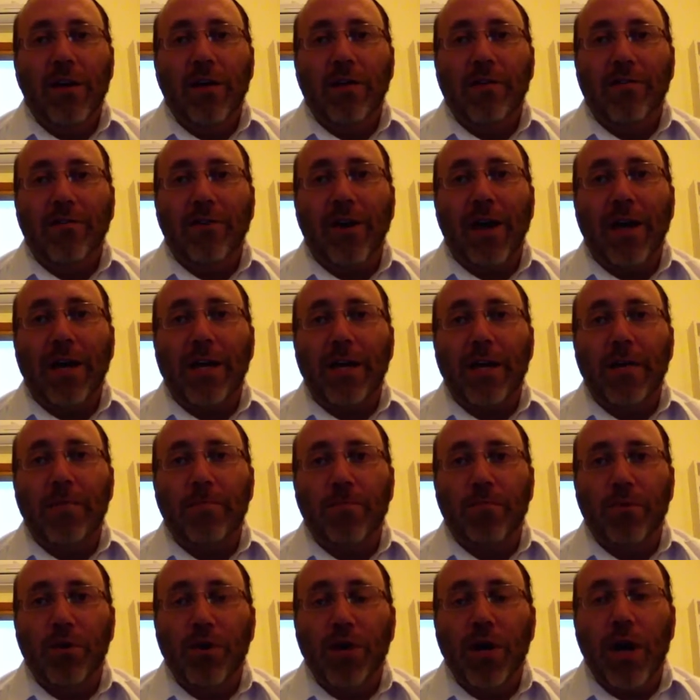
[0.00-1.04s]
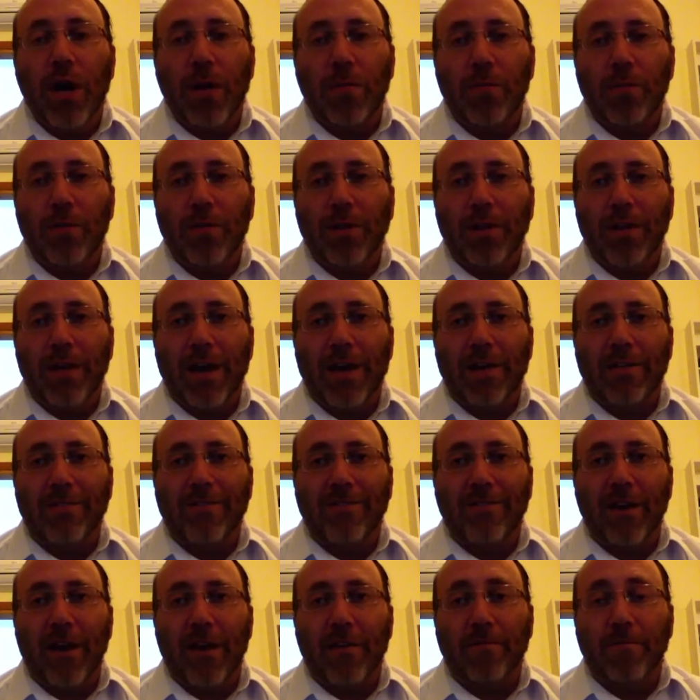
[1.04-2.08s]
so I can put up with a lot of
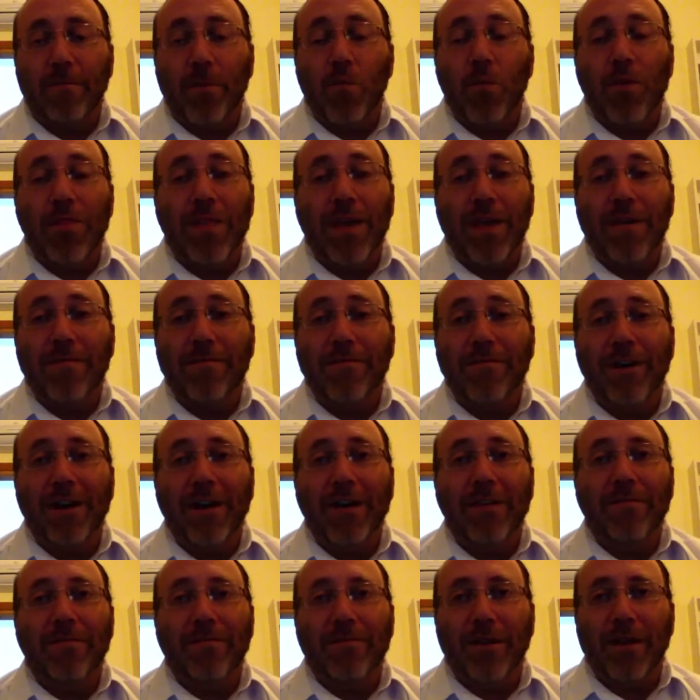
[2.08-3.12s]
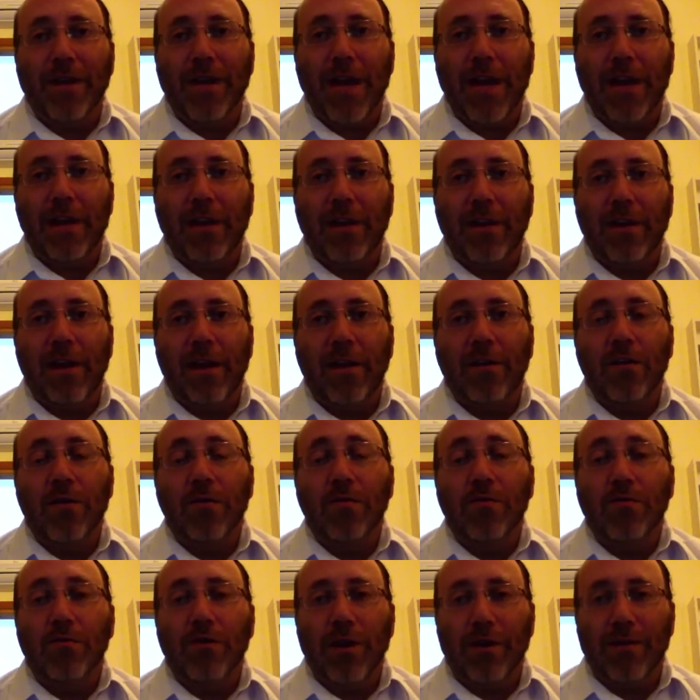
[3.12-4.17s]
stuff, but when they fight, forget it. I go
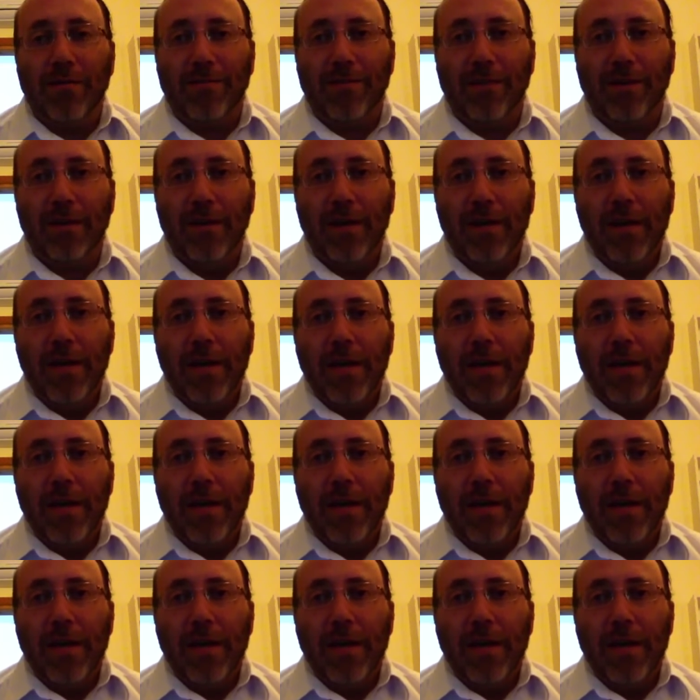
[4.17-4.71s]
crazy.